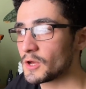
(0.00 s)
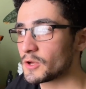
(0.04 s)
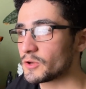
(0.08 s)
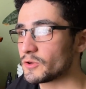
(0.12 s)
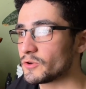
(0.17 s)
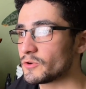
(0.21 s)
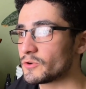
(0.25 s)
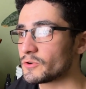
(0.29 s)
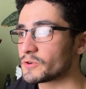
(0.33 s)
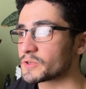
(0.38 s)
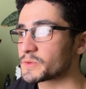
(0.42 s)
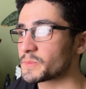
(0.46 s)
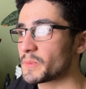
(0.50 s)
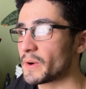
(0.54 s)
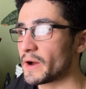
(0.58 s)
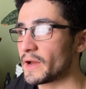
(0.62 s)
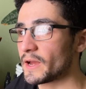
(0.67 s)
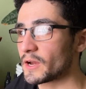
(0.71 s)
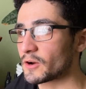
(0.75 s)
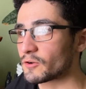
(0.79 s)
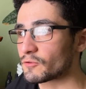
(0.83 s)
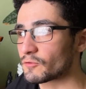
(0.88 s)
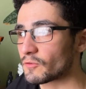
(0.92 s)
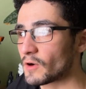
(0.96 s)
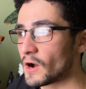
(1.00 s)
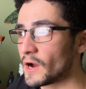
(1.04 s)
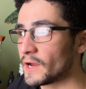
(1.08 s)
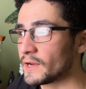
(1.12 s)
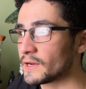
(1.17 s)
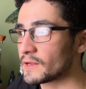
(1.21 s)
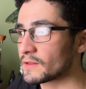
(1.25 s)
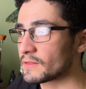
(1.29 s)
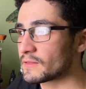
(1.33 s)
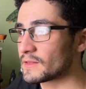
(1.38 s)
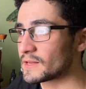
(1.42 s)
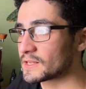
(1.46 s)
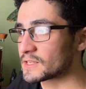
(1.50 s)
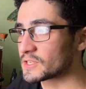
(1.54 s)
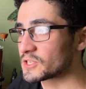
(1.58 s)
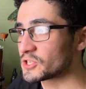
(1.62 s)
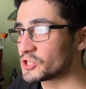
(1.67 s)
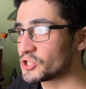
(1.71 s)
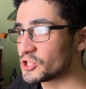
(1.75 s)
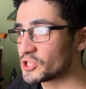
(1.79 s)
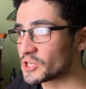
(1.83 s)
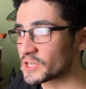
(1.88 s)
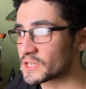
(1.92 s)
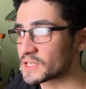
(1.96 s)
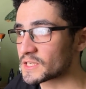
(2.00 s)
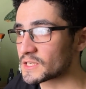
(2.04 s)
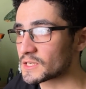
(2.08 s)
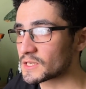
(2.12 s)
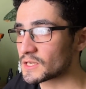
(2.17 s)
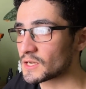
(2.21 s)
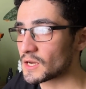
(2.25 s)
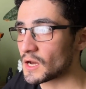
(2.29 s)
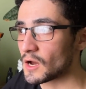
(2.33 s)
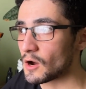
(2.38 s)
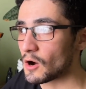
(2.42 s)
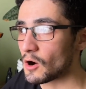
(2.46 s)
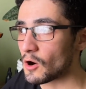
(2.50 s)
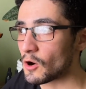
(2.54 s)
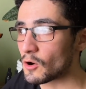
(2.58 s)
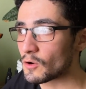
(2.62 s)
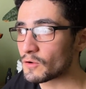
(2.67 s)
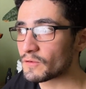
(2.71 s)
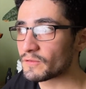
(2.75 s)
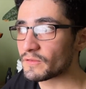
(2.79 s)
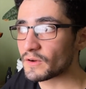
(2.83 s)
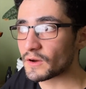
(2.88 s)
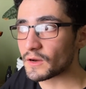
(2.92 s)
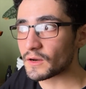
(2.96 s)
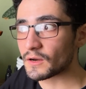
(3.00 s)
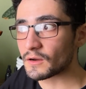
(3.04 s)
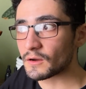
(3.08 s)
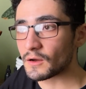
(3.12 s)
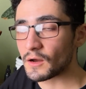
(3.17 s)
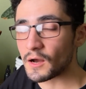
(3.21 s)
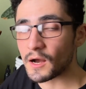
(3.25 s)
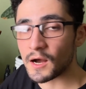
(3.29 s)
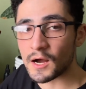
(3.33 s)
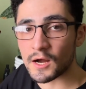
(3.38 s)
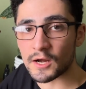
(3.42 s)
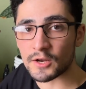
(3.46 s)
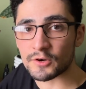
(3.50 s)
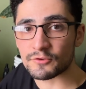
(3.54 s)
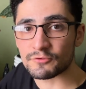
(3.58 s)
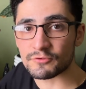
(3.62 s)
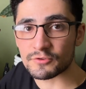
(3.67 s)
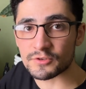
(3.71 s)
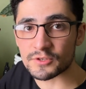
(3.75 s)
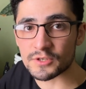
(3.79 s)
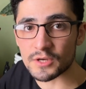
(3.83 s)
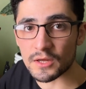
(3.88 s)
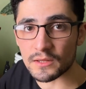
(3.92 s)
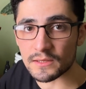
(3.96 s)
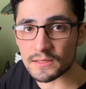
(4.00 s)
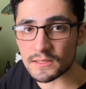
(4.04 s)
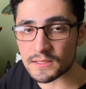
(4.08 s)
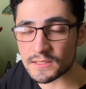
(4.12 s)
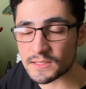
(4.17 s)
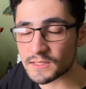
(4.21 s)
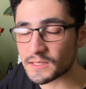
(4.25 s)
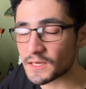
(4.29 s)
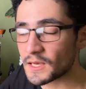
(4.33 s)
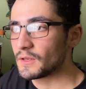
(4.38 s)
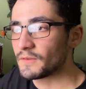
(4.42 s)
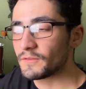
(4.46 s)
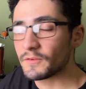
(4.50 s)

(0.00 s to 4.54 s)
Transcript: used by a grinder that's just over $100.